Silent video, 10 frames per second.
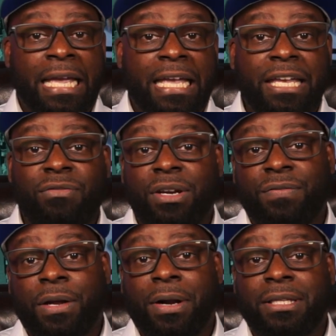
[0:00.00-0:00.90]
even if
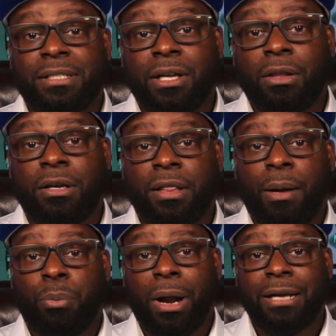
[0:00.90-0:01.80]
they're at the tail end of
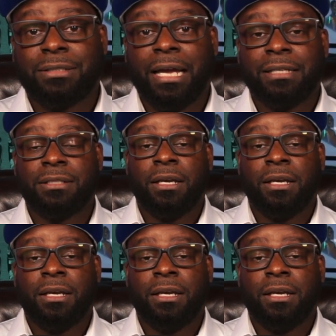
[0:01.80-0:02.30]
that process.